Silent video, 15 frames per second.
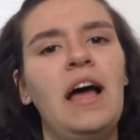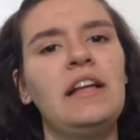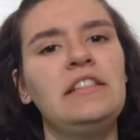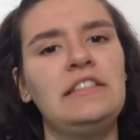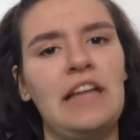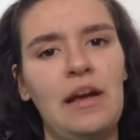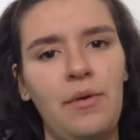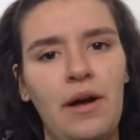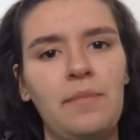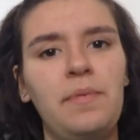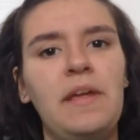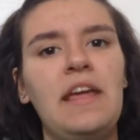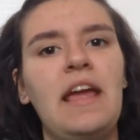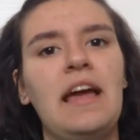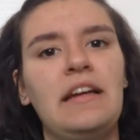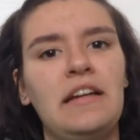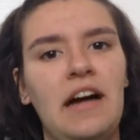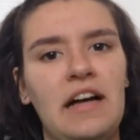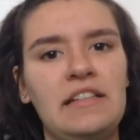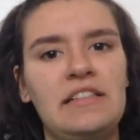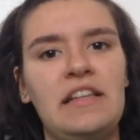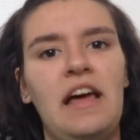JYP and
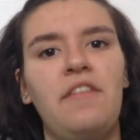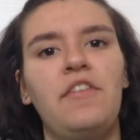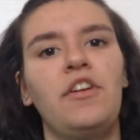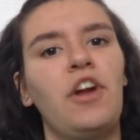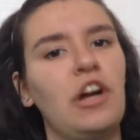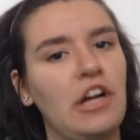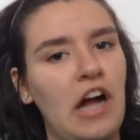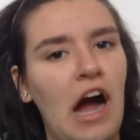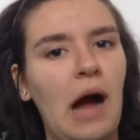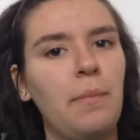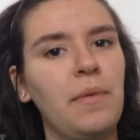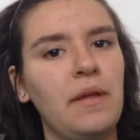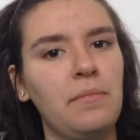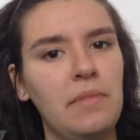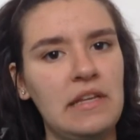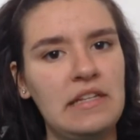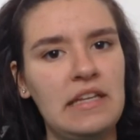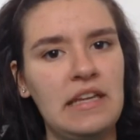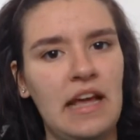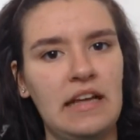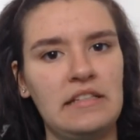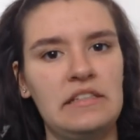GOT7 are copying
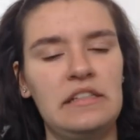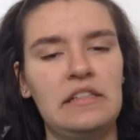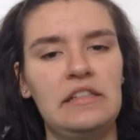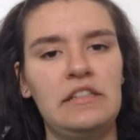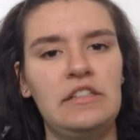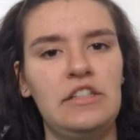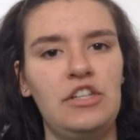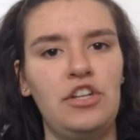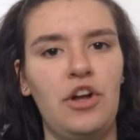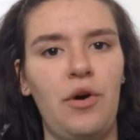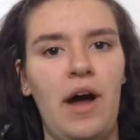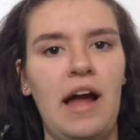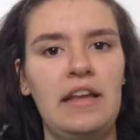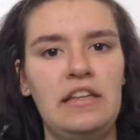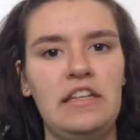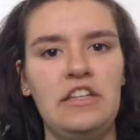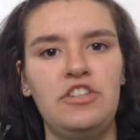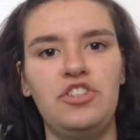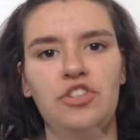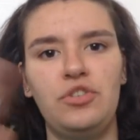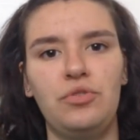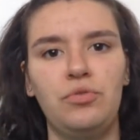BTS's, you know, I
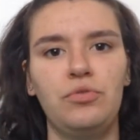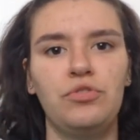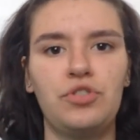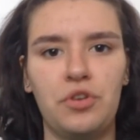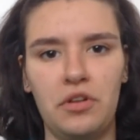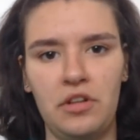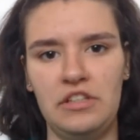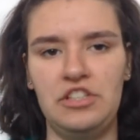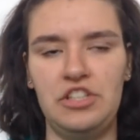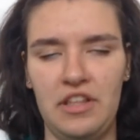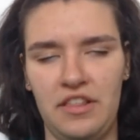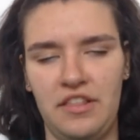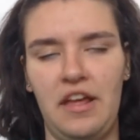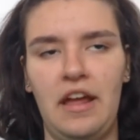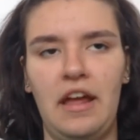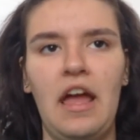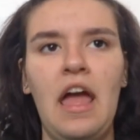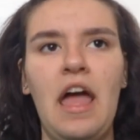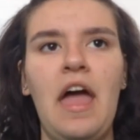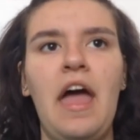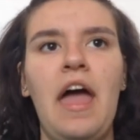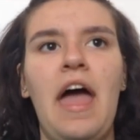Need You trilogy thing.
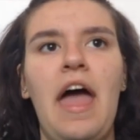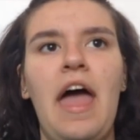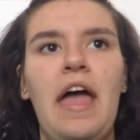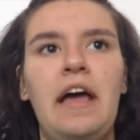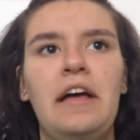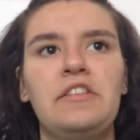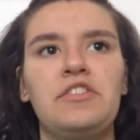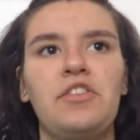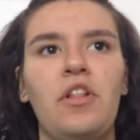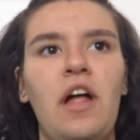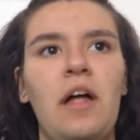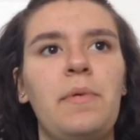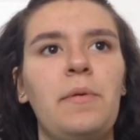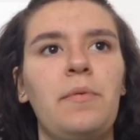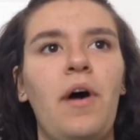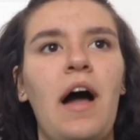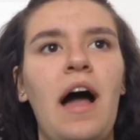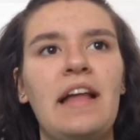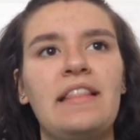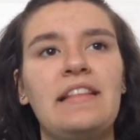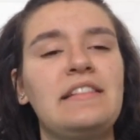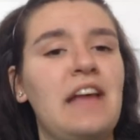And so a lot of people,
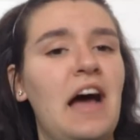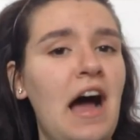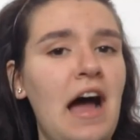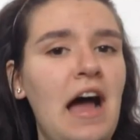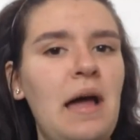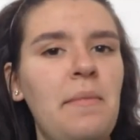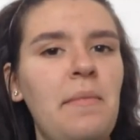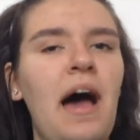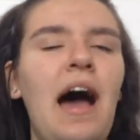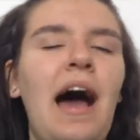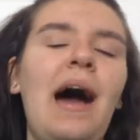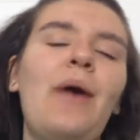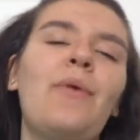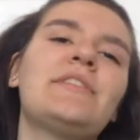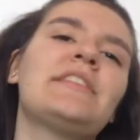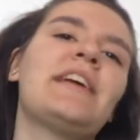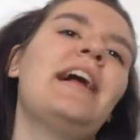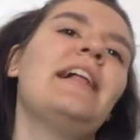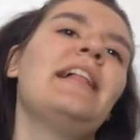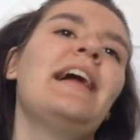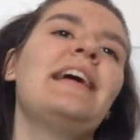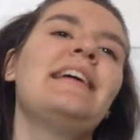at the time, I was
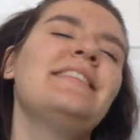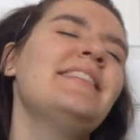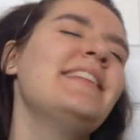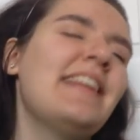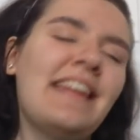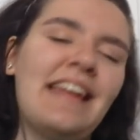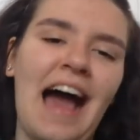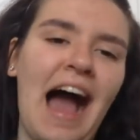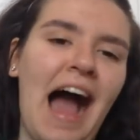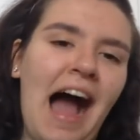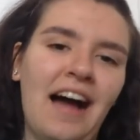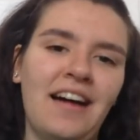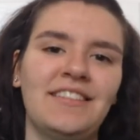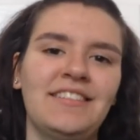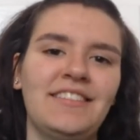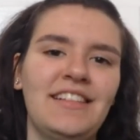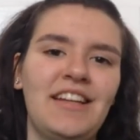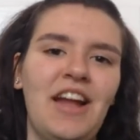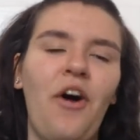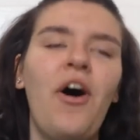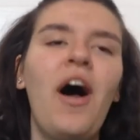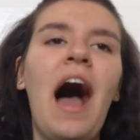kind of like, nah. You
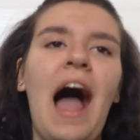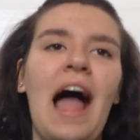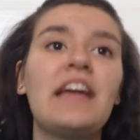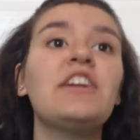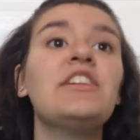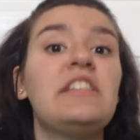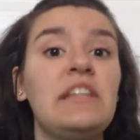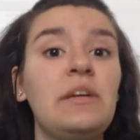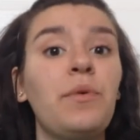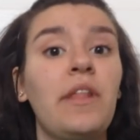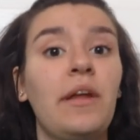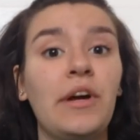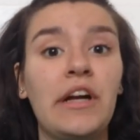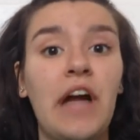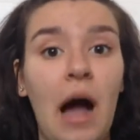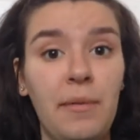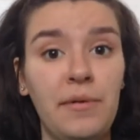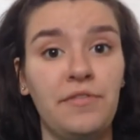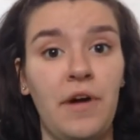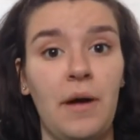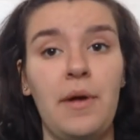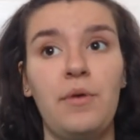know, I could see where they were coming
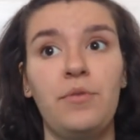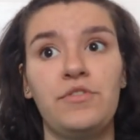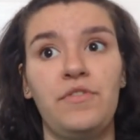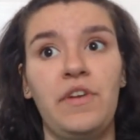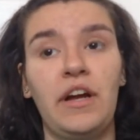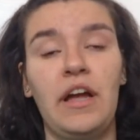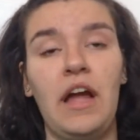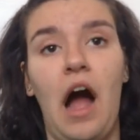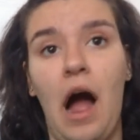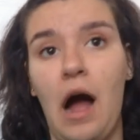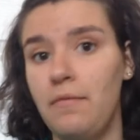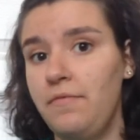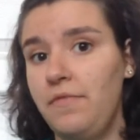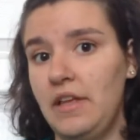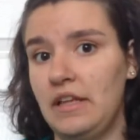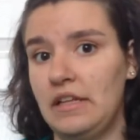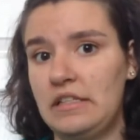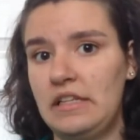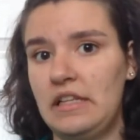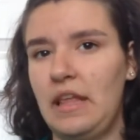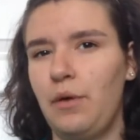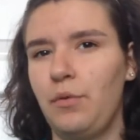from. It was very
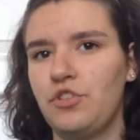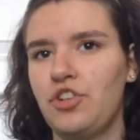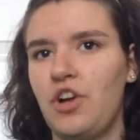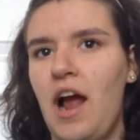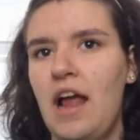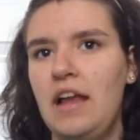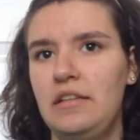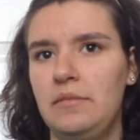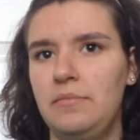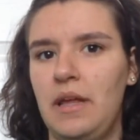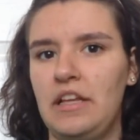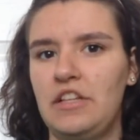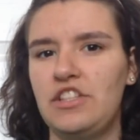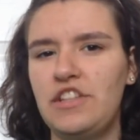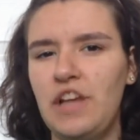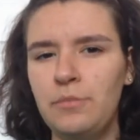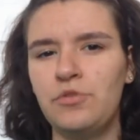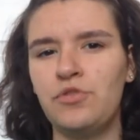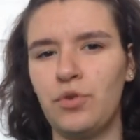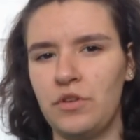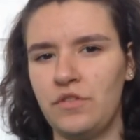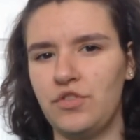obvious that they were trying to make some
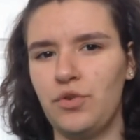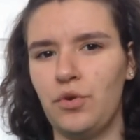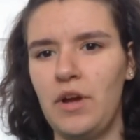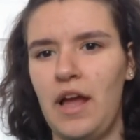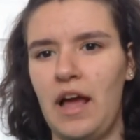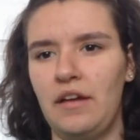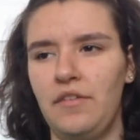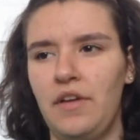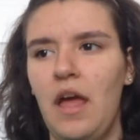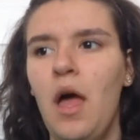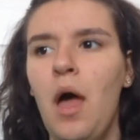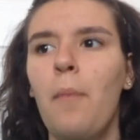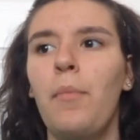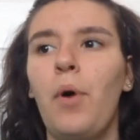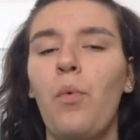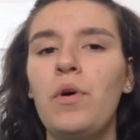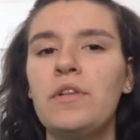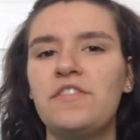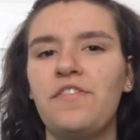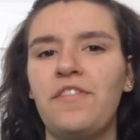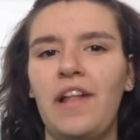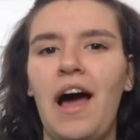sort of story out of it. But
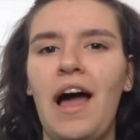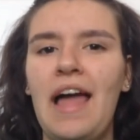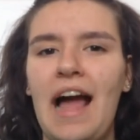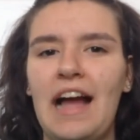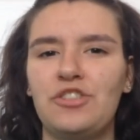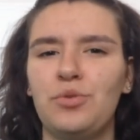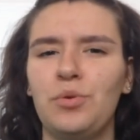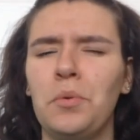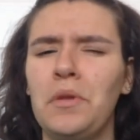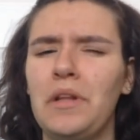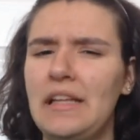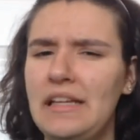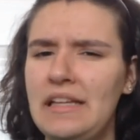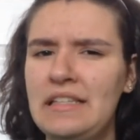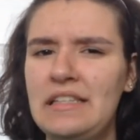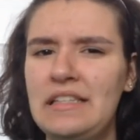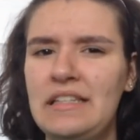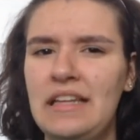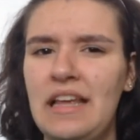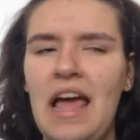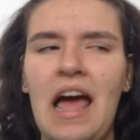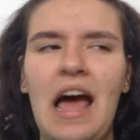once Fly actually
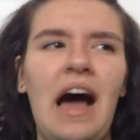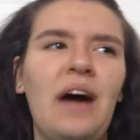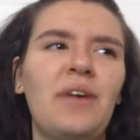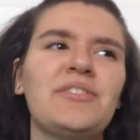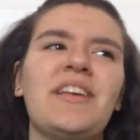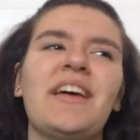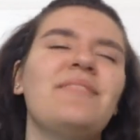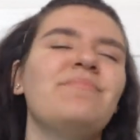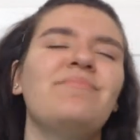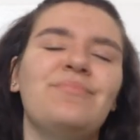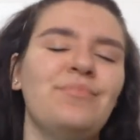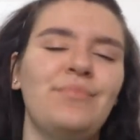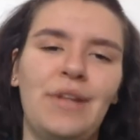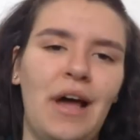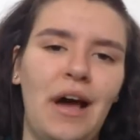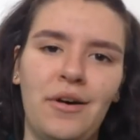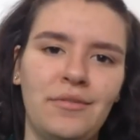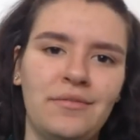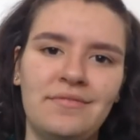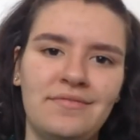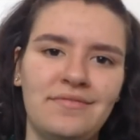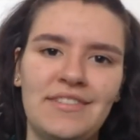released, I was like, no.
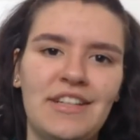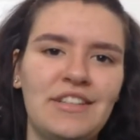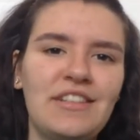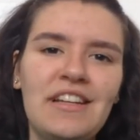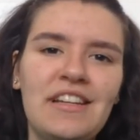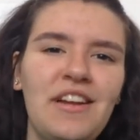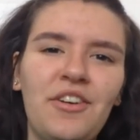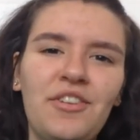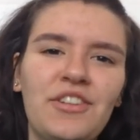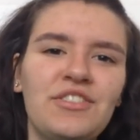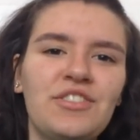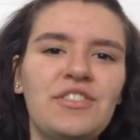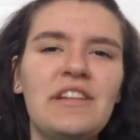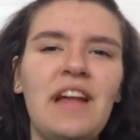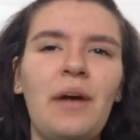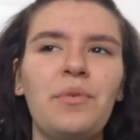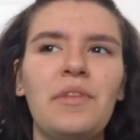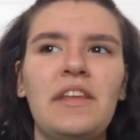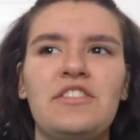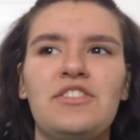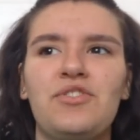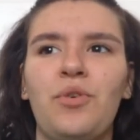There's not
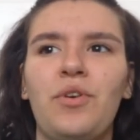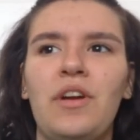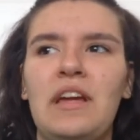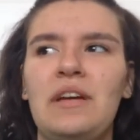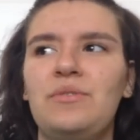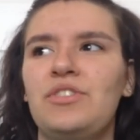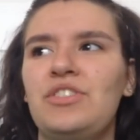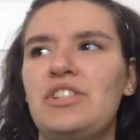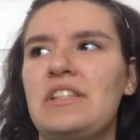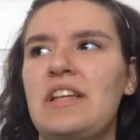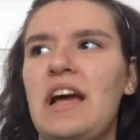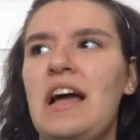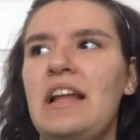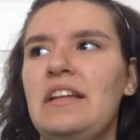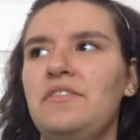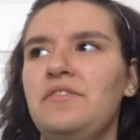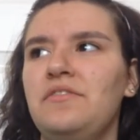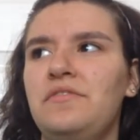really a story. It was just kind of,